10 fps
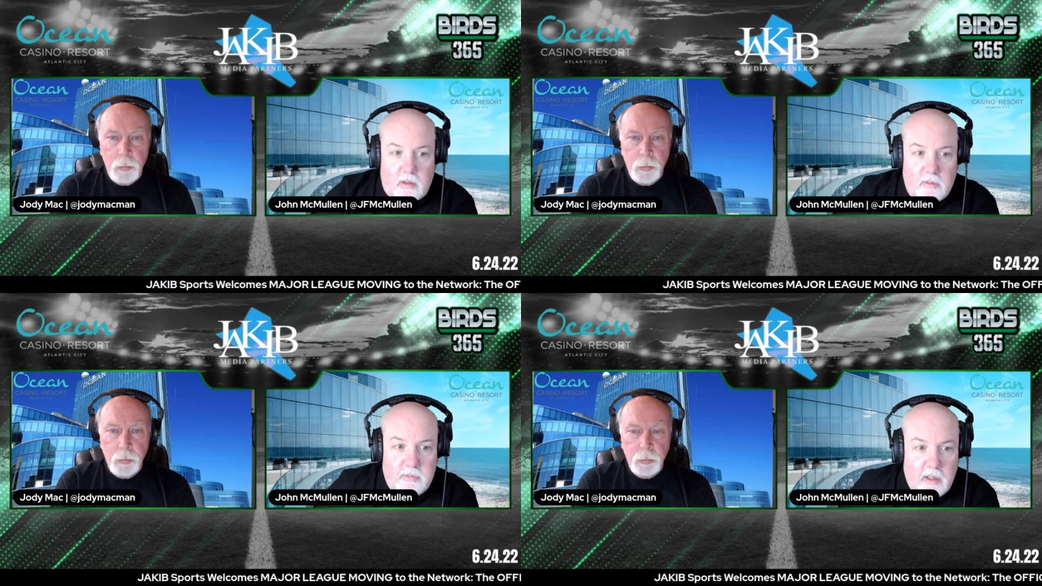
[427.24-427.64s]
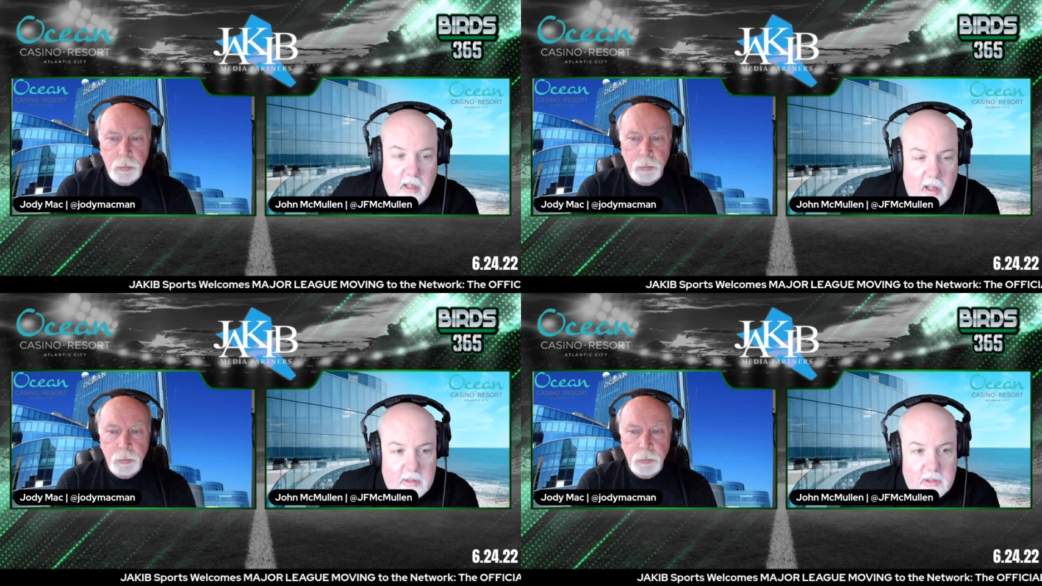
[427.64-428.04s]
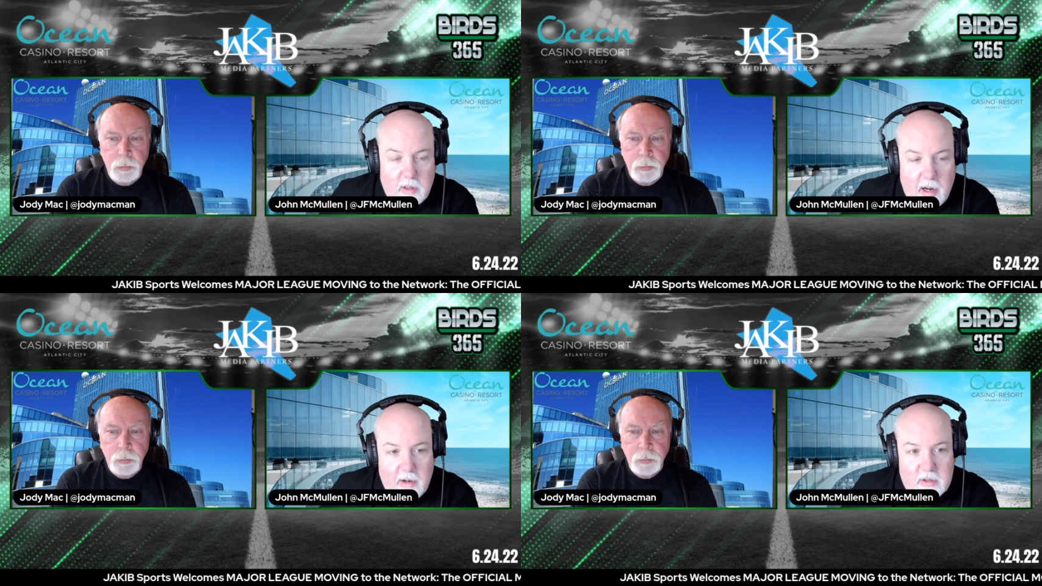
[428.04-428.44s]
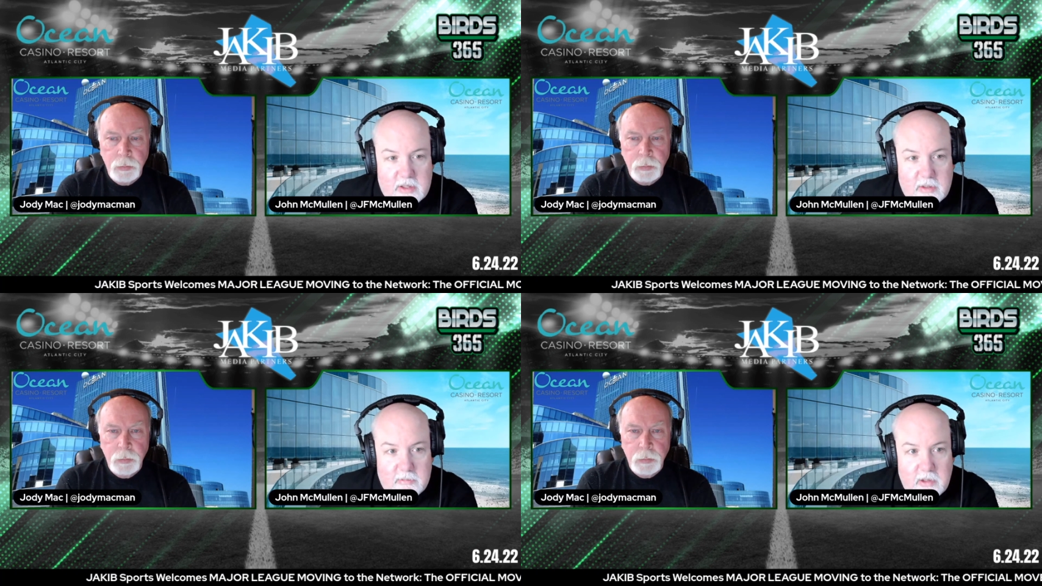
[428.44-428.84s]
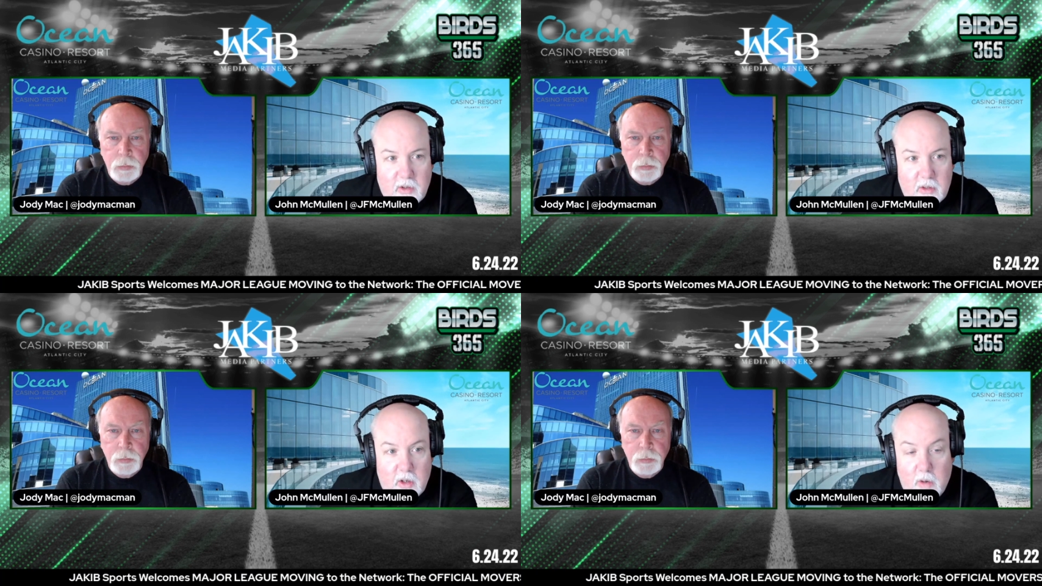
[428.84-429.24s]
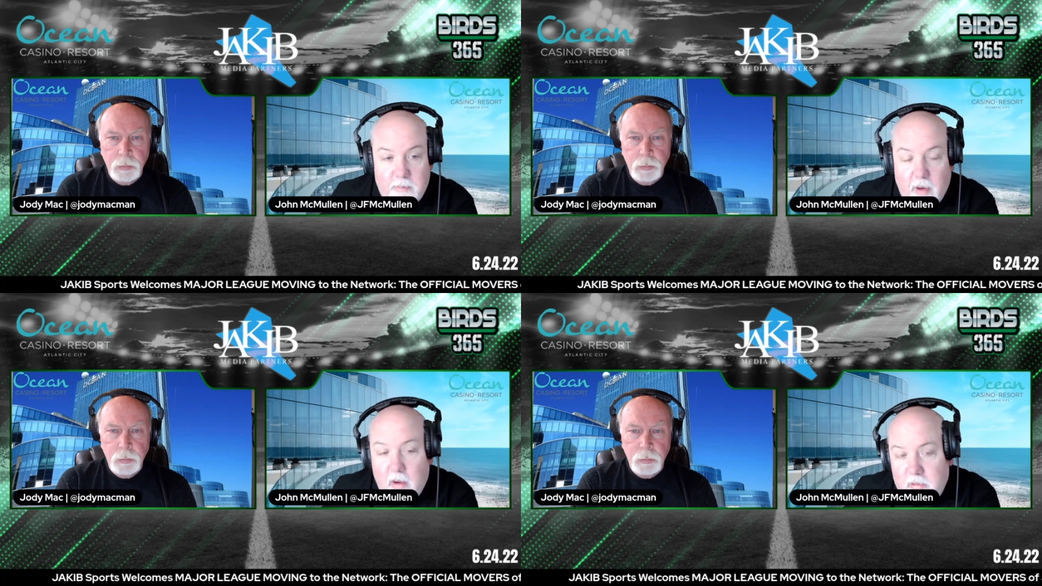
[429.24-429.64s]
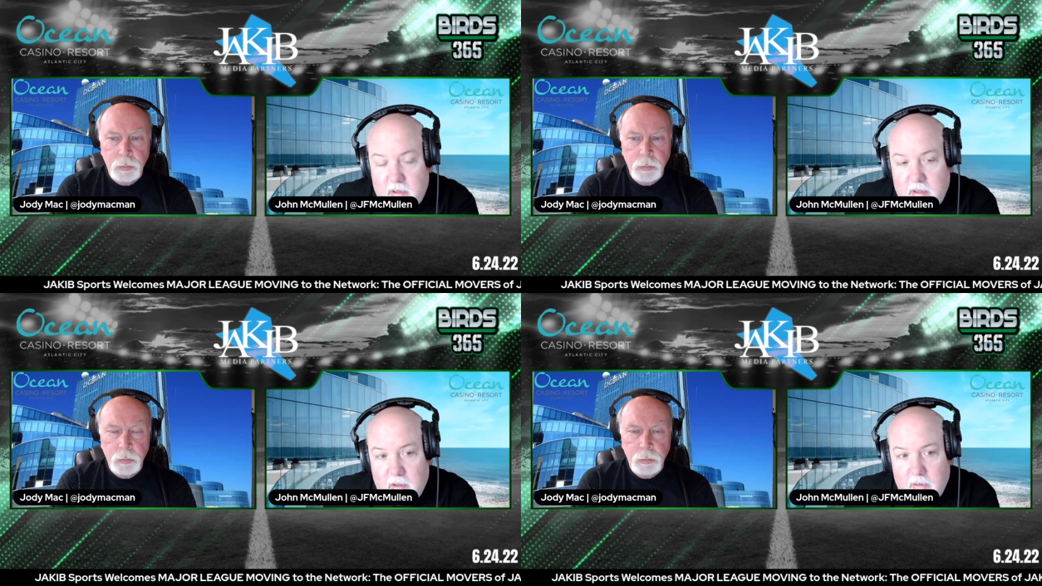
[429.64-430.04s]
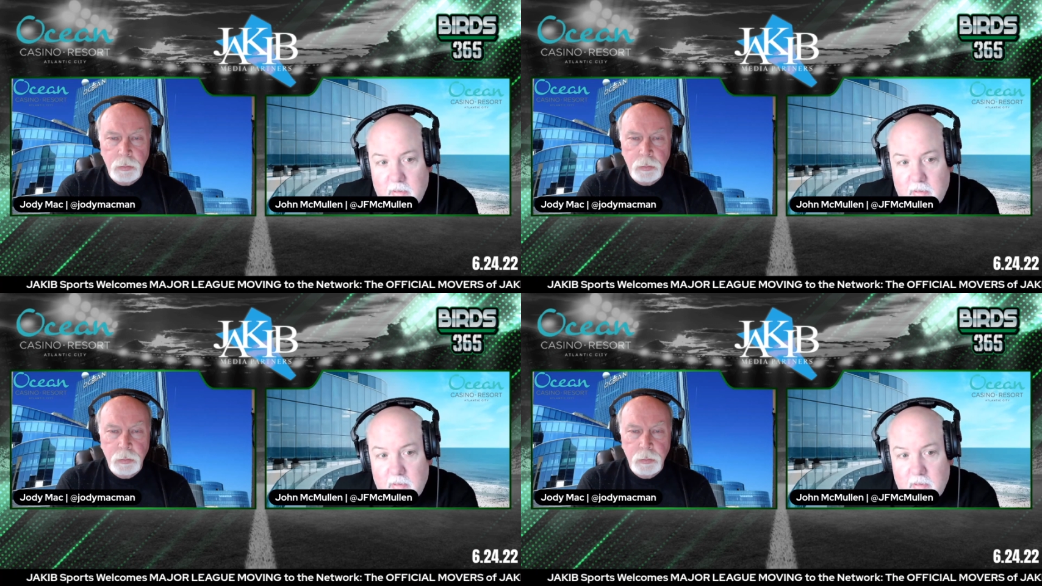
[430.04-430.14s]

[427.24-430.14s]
Speaker 1: the odds are Harris and Tartt are both here.